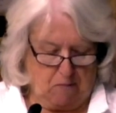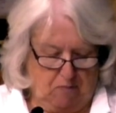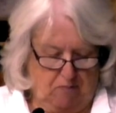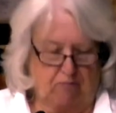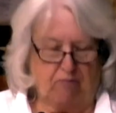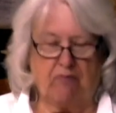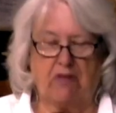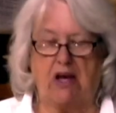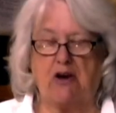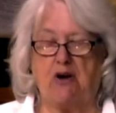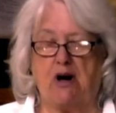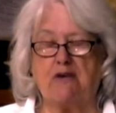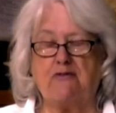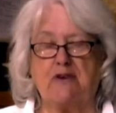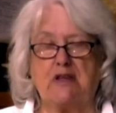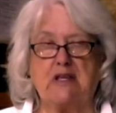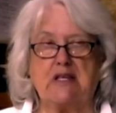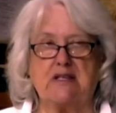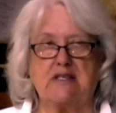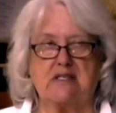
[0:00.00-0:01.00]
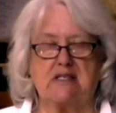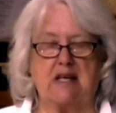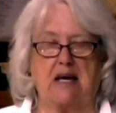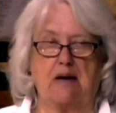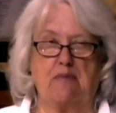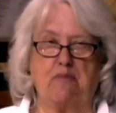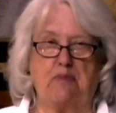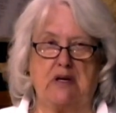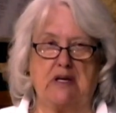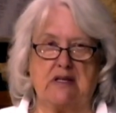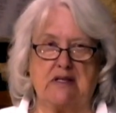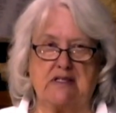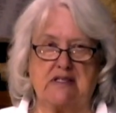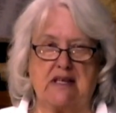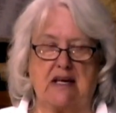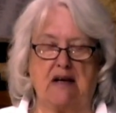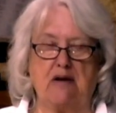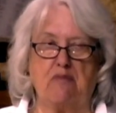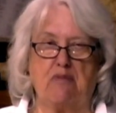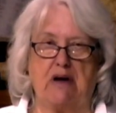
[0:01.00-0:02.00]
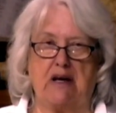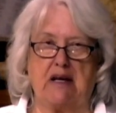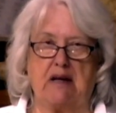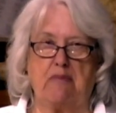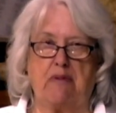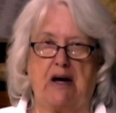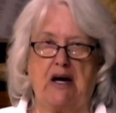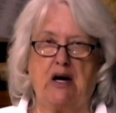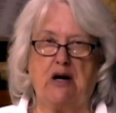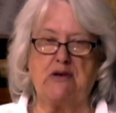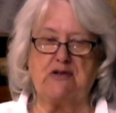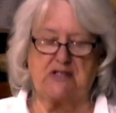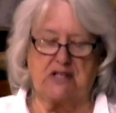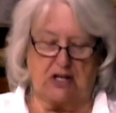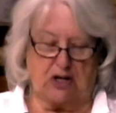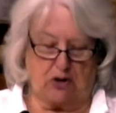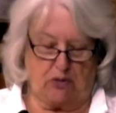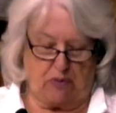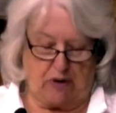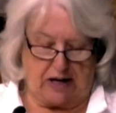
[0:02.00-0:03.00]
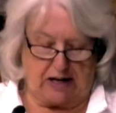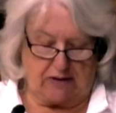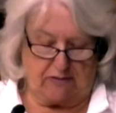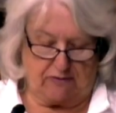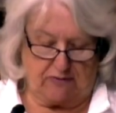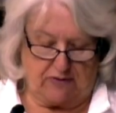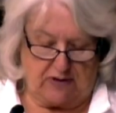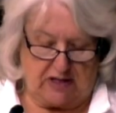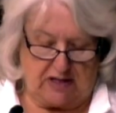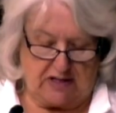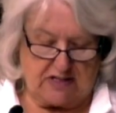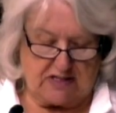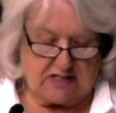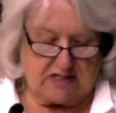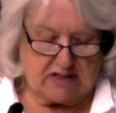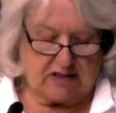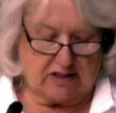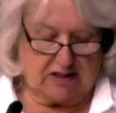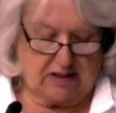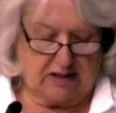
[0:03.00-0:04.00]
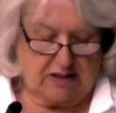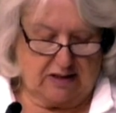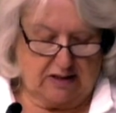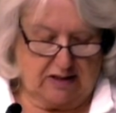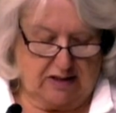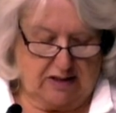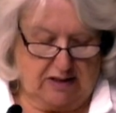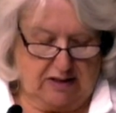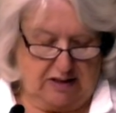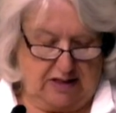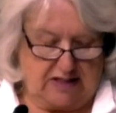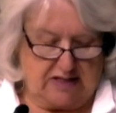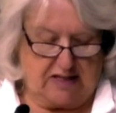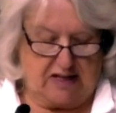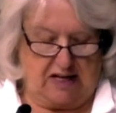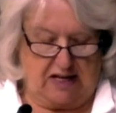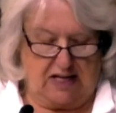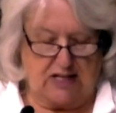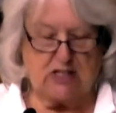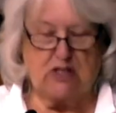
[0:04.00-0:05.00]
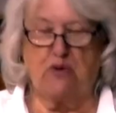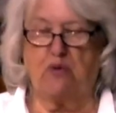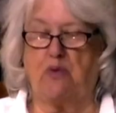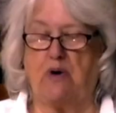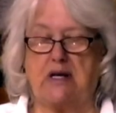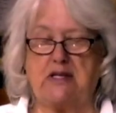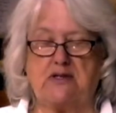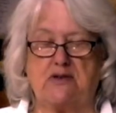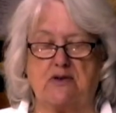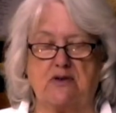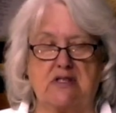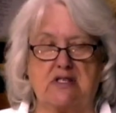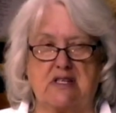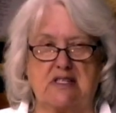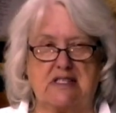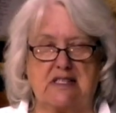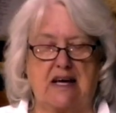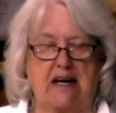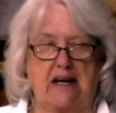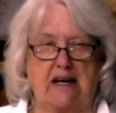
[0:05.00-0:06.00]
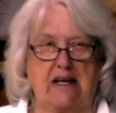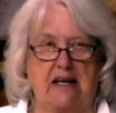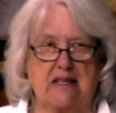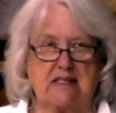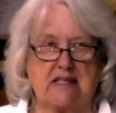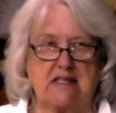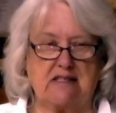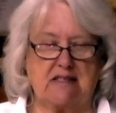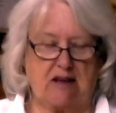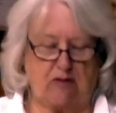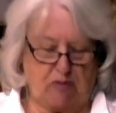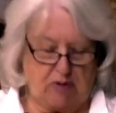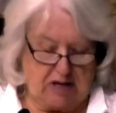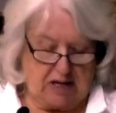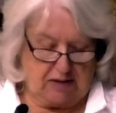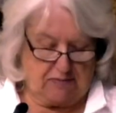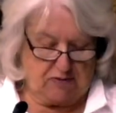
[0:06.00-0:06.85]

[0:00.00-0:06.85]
And often this step is celebrated by hosting a wedding feast. In today's Western society, as I said, we have no